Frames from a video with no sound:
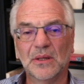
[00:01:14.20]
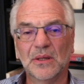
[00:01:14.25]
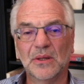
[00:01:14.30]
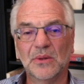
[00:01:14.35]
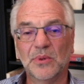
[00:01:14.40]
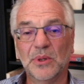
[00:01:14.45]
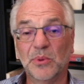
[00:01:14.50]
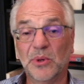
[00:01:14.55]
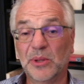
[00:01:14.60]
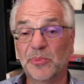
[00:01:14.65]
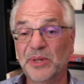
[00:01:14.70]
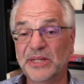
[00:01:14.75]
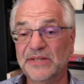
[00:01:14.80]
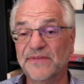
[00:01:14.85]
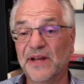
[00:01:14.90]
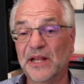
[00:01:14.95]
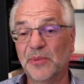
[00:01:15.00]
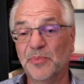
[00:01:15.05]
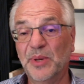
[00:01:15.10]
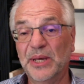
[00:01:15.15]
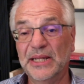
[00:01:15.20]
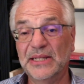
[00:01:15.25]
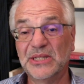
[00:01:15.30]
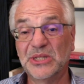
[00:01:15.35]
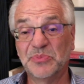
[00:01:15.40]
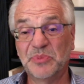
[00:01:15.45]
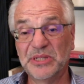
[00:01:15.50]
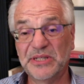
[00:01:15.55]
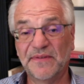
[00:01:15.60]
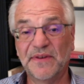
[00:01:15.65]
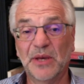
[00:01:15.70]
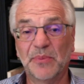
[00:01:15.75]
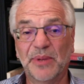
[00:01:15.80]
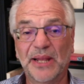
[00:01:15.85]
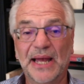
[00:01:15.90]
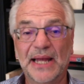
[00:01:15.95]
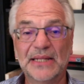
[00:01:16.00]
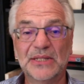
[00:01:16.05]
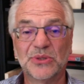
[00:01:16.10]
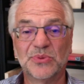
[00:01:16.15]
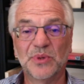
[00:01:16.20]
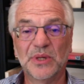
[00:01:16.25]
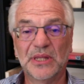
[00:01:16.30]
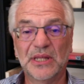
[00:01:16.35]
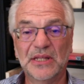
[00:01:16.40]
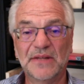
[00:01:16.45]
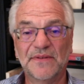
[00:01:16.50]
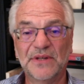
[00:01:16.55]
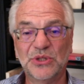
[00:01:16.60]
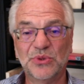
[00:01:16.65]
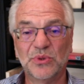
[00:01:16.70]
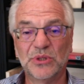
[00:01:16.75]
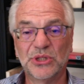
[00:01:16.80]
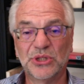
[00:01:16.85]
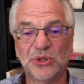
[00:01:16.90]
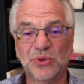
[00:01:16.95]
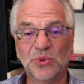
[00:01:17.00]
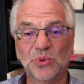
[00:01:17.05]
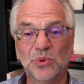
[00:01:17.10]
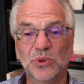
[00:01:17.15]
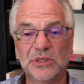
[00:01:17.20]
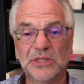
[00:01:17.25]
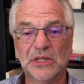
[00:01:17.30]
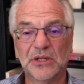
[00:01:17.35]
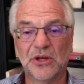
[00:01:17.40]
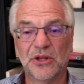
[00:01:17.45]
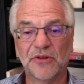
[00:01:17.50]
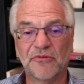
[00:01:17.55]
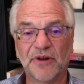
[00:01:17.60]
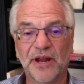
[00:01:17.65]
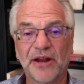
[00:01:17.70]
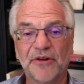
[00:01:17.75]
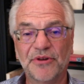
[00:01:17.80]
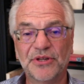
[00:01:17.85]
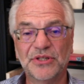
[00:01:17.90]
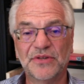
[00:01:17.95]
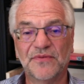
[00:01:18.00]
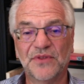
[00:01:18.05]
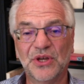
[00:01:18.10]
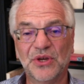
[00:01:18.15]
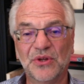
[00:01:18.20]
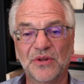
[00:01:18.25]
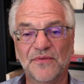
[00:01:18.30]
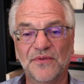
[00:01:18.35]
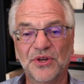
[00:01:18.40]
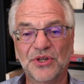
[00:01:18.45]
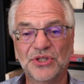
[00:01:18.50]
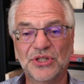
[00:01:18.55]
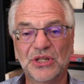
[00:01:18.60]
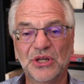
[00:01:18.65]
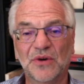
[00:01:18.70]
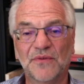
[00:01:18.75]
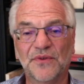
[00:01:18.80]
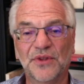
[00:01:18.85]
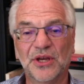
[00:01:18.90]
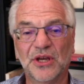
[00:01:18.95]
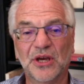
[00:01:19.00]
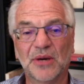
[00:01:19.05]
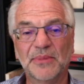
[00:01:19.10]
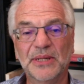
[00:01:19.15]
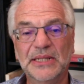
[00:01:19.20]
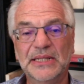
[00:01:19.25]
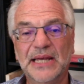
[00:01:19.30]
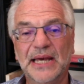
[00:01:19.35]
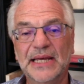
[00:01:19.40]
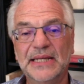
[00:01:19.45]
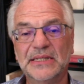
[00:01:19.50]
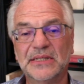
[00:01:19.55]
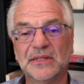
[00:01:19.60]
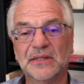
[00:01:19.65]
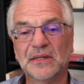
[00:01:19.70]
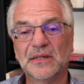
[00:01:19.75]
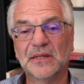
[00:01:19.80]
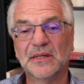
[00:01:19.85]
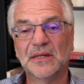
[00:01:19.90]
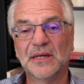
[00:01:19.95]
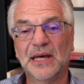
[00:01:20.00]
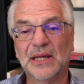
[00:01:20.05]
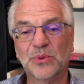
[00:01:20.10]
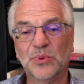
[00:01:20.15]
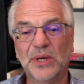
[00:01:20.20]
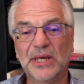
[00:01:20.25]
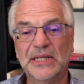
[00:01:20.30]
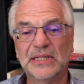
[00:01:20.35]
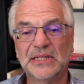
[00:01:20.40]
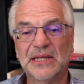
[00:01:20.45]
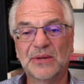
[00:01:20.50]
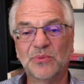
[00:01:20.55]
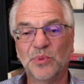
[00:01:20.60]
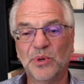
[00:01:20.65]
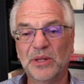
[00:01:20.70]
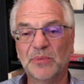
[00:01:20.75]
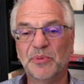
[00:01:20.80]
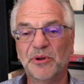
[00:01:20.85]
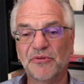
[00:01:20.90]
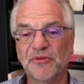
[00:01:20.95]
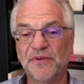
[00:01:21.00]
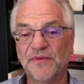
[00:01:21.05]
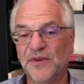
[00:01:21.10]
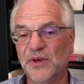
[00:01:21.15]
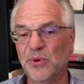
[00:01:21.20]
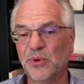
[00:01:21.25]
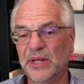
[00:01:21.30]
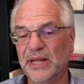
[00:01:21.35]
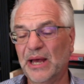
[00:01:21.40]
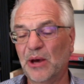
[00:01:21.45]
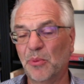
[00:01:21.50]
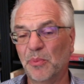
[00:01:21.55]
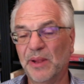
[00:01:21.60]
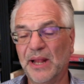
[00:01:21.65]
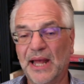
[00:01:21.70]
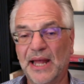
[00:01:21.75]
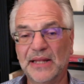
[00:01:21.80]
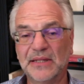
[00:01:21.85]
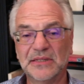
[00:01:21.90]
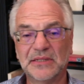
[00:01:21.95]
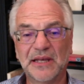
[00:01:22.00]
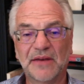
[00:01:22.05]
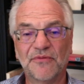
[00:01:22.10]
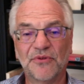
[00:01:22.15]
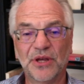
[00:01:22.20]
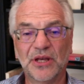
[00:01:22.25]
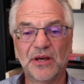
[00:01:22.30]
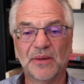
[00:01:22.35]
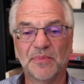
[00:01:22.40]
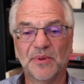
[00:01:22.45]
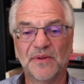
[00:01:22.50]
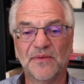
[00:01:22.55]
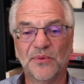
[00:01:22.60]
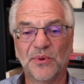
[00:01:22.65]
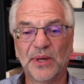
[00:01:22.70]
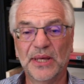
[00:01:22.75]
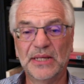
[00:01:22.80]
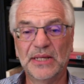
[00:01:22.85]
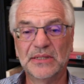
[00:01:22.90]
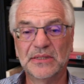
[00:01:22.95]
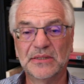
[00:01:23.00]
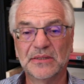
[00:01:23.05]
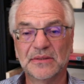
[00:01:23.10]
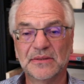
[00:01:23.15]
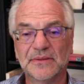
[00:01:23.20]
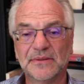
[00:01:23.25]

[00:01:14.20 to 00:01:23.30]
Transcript: We will be developing specific plans with individual schools and other areas of the university over the coming days and weeks, and we'll be reviewing our plans every couple of weeks.